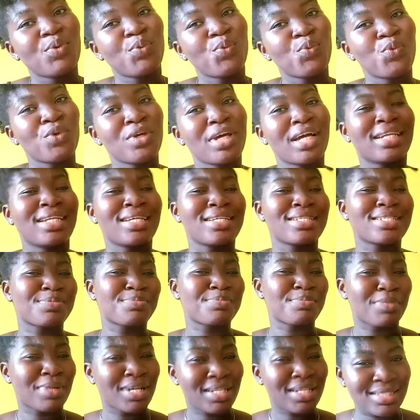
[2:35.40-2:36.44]
we are the
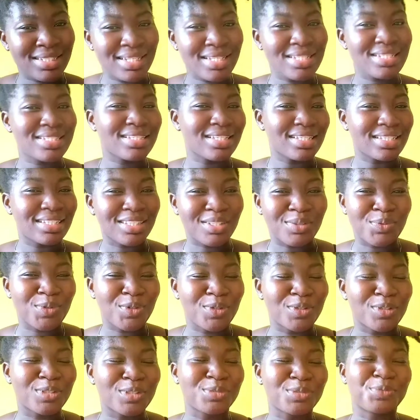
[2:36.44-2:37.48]
smartest in the
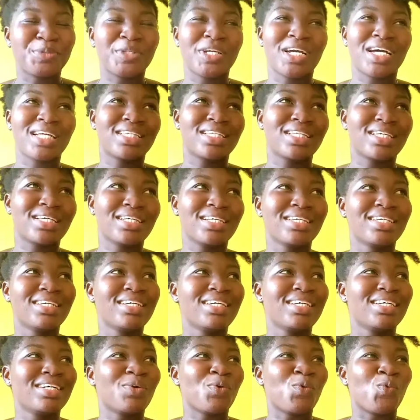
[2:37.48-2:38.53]
world, we are the
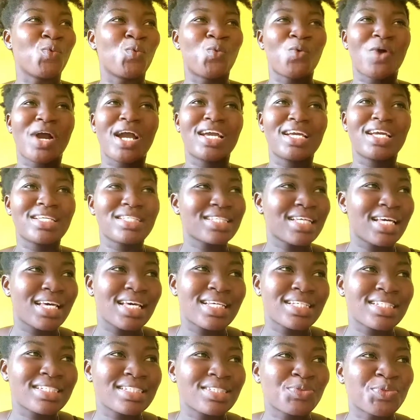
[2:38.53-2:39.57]

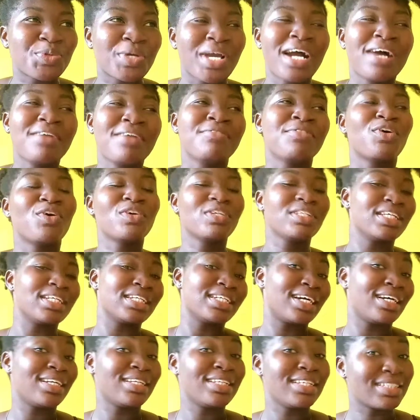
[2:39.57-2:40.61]
wisest, we have all the
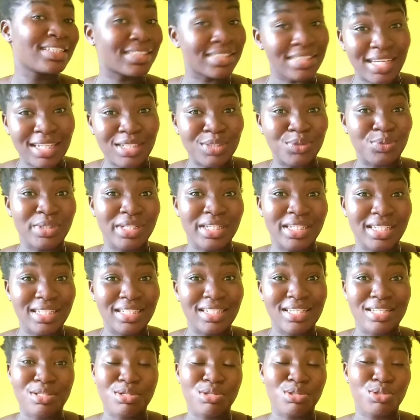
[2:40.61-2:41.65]
knowledge that we need,
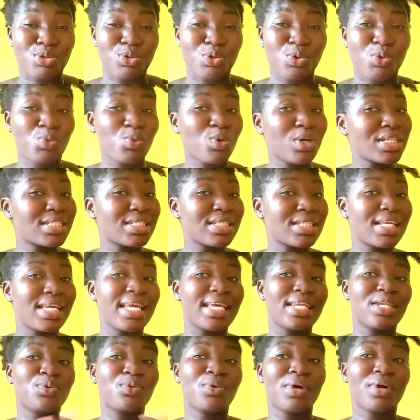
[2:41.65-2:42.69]
and so what
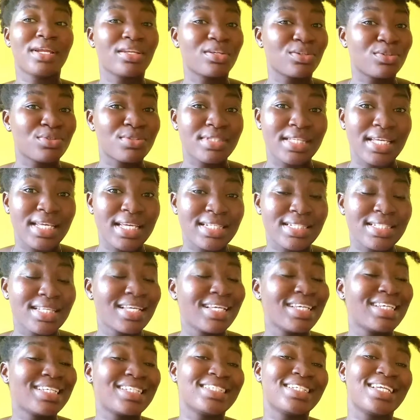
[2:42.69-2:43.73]
anyone else says
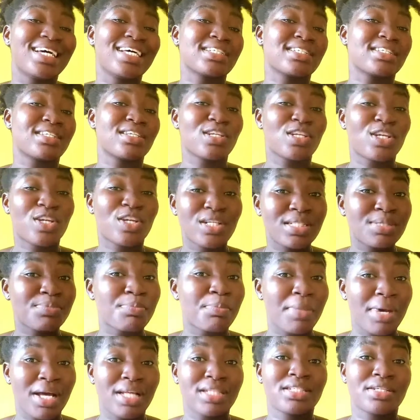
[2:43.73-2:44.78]
does not
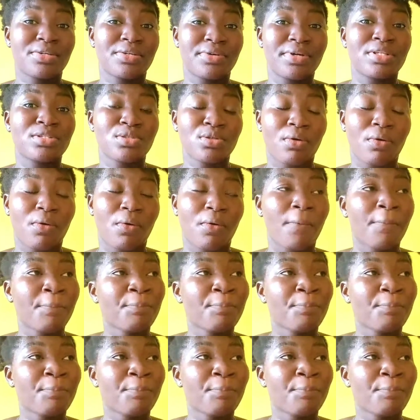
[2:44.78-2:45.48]
matter at all.